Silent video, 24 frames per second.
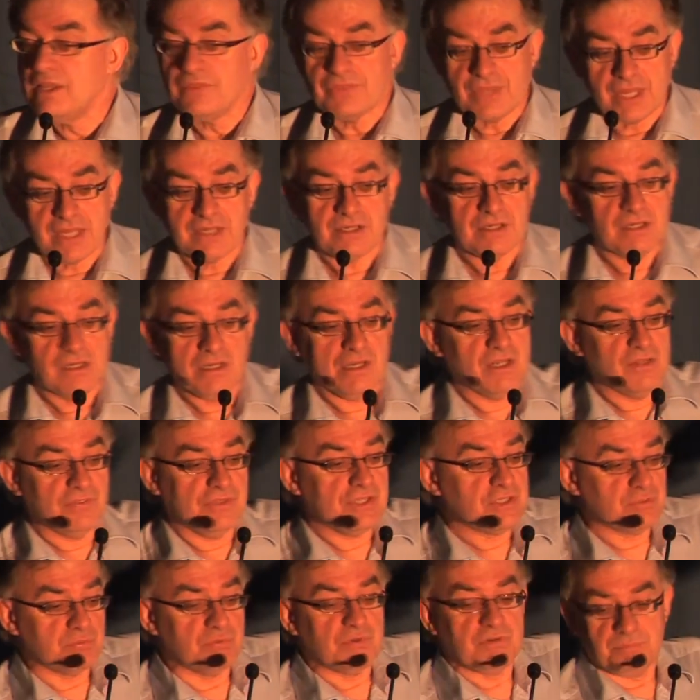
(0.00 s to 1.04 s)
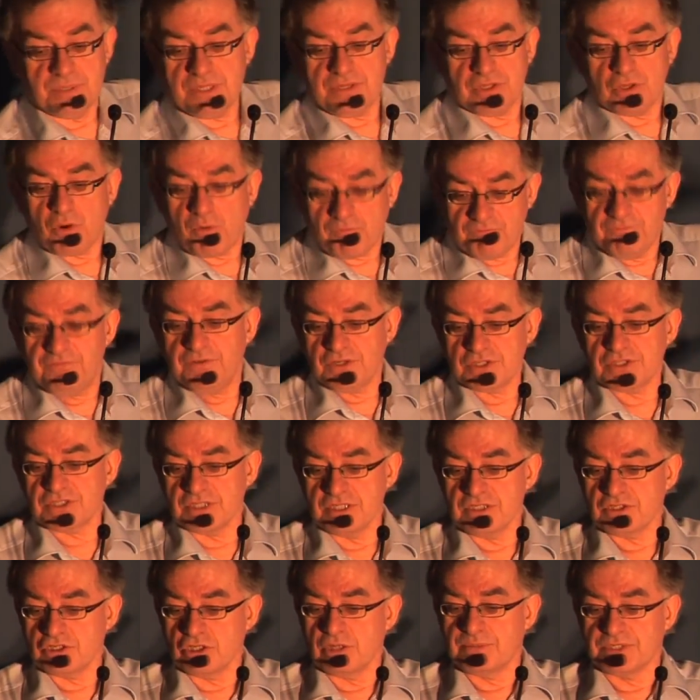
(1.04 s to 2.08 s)
then this would have been the obvious
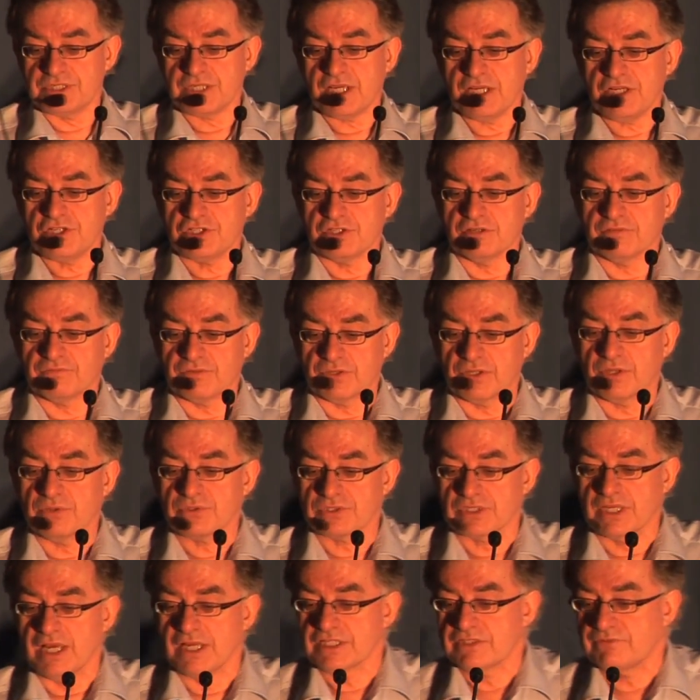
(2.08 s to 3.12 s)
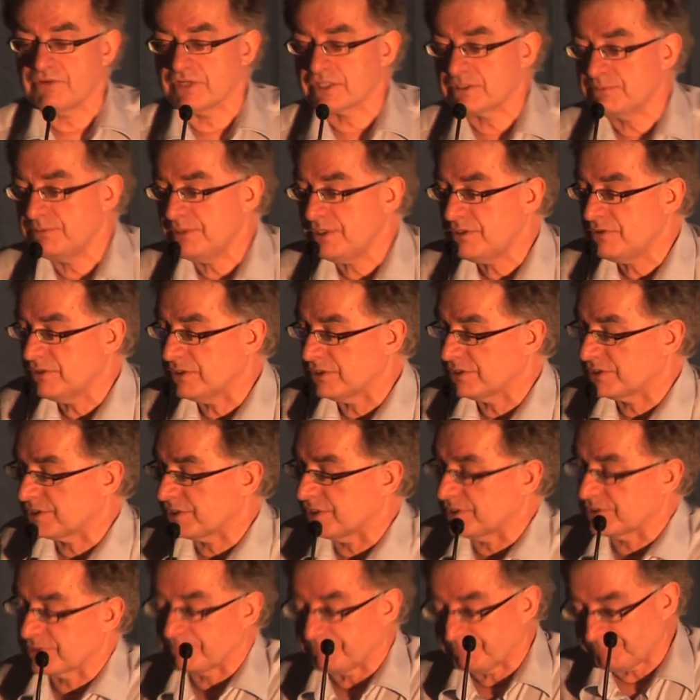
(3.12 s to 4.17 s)
interpretation for those kinds of
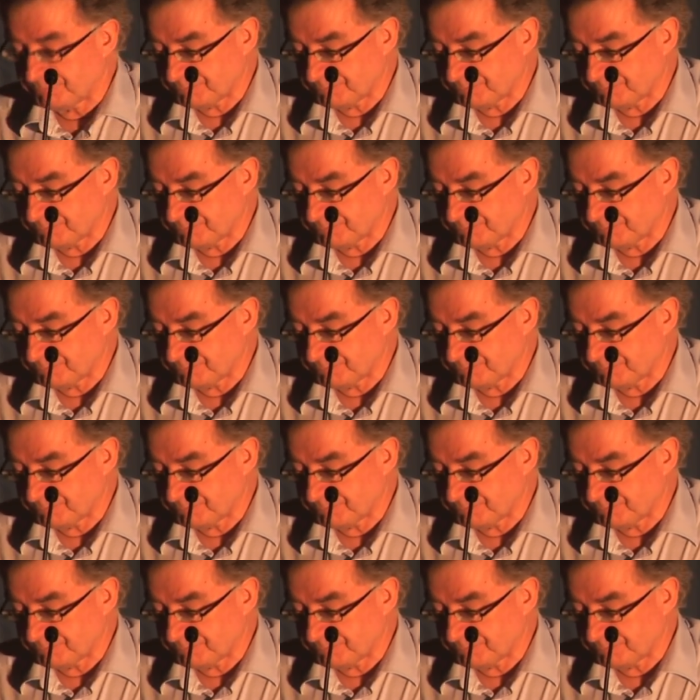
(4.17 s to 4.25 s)
experiences.